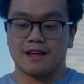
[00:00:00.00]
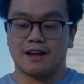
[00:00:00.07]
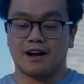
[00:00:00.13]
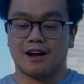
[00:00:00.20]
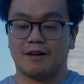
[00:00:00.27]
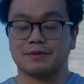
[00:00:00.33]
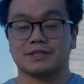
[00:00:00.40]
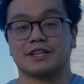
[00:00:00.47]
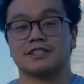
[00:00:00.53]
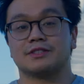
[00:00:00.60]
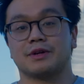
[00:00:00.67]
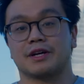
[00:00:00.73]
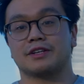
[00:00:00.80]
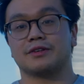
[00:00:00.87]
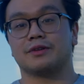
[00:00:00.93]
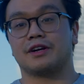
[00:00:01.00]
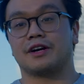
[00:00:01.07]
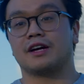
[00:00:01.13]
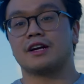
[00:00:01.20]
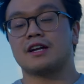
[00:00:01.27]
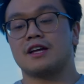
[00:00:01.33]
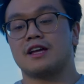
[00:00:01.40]
I'm excited to see what I can do
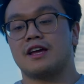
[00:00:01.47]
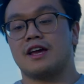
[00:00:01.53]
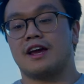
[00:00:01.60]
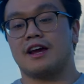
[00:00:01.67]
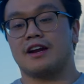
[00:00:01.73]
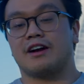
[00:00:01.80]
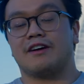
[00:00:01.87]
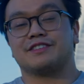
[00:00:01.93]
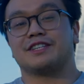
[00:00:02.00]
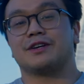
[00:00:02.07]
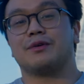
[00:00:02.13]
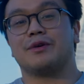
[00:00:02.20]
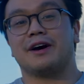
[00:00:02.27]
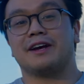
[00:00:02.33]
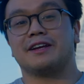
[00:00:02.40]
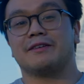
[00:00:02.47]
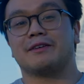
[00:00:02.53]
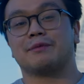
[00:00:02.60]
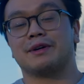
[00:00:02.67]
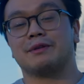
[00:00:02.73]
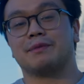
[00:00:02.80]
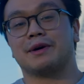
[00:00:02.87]
there. And obviously Hawaii, I'm gonna
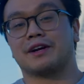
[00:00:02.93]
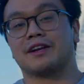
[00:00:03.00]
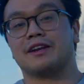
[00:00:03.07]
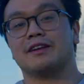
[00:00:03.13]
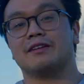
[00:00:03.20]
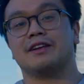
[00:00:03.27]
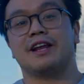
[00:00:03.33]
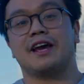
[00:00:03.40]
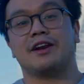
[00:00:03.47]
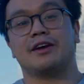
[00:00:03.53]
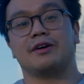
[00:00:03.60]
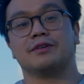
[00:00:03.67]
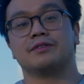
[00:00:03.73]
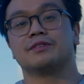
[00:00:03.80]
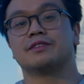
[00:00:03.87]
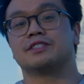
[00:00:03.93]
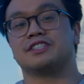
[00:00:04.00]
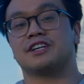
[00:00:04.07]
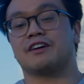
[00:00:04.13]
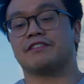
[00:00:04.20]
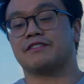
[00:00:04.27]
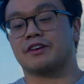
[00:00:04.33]
be bringing Nano,
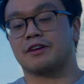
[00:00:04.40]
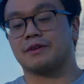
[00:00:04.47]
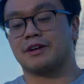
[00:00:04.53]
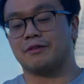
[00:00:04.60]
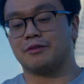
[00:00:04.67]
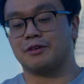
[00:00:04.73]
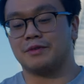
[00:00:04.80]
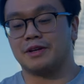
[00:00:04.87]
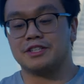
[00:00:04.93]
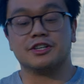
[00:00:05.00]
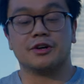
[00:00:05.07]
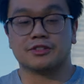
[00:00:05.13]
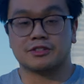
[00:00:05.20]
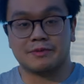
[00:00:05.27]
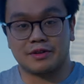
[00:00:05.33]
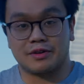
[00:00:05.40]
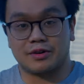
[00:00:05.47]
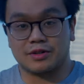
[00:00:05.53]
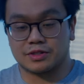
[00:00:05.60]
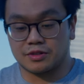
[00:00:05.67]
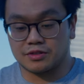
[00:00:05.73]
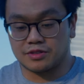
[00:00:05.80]
Jeff. They're gonna be coming with Joe's gonna be there
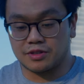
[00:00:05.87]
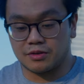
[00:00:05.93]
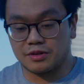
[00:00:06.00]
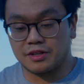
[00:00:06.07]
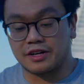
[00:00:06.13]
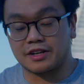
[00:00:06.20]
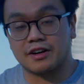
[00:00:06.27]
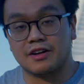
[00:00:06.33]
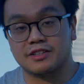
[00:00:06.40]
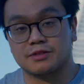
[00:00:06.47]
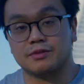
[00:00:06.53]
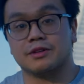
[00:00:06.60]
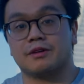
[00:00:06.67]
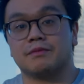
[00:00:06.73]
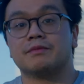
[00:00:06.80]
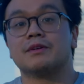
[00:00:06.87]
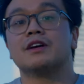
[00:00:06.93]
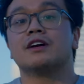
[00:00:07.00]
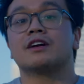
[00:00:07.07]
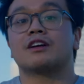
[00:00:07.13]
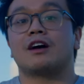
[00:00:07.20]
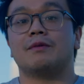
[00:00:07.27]
also. So a lot of content with them
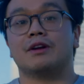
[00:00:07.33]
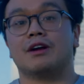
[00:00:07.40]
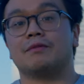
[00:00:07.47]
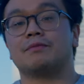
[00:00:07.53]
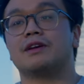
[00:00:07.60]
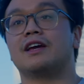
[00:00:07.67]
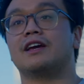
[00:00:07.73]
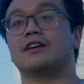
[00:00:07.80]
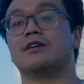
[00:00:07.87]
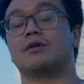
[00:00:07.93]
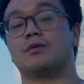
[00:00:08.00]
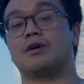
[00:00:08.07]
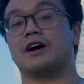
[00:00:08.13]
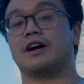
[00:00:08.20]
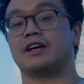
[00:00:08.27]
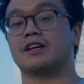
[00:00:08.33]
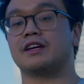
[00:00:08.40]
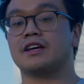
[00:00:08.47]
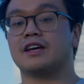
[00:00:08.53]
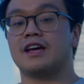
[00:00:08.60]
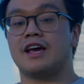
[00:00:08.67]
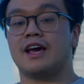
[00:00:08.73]
coming up in Hawaii
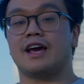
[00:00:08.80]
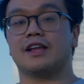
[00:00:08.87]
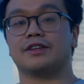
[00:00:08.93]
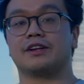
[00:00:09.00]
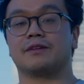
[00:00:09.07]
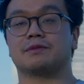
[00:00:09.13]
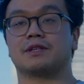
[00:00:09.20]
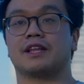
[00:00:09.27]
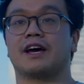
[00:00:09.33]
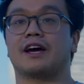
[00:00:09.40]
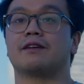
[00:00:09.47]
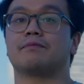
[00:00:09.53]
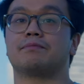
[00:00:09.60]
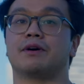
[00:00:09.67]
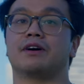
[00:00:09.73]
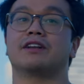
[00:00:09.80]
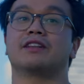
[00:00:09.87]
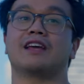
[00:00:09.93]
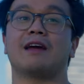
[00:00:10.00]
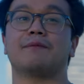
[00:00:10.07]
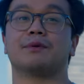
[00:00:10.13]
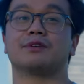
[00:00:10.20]
and leading up to that. But
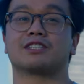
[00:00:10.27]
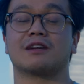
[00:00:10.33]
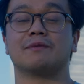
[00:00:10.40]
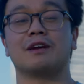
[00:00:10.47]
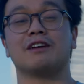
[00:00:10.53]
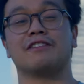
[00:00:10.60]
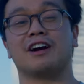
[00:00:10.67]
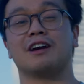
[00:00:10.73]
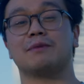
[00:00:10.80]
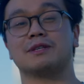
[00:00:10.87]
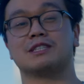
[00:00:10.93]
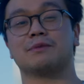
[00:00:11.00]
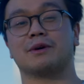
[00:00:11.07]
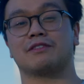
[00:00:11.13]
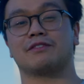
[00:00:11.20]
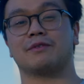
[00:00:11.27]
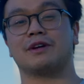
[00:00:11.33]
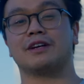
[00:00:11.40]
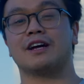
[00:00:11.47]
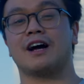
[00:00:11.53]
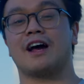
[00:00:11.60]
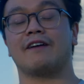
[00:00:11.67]
April is gonna be a very busy month for
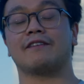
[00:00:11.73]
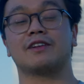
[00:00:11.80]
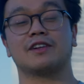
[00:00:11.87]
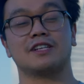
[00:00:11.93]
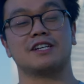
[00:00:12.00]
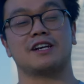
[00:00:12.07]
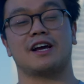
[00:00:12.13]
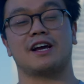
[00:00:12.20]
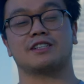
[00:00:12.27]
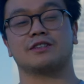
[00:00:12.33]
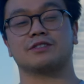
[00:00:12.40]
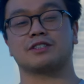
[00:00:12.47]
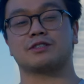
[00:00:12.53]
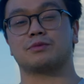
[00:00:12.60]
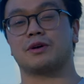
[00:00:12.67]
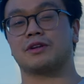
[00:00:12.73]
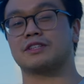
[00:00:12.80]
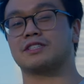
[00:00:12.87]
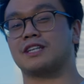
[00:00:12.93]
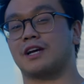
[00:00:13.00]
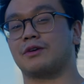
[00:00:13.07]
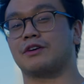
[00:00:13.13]
me. I have collegiate nationals as well the
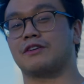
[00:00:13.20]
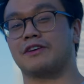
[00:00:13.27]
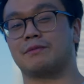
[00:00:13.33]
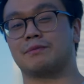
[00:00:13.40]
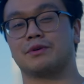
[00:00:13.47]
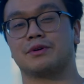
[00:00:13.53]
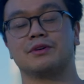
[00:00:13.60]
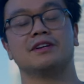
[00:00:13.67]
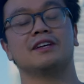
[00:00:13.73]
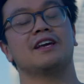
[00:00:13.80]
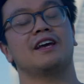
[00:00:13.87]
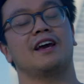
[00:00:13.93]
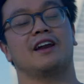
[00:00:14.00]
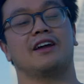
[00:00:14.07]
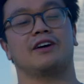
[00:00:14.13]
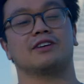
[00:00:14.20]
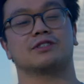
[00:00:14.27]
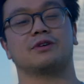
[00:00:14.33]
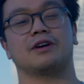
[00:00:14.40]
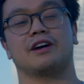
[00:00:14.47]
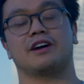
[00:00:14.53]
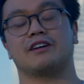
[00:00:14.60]
second week of April, and I
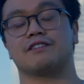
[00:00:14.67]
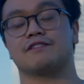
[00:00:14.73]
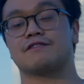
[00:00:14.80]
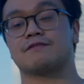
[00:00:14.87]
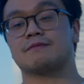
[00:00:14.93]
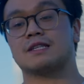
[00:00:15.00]
also have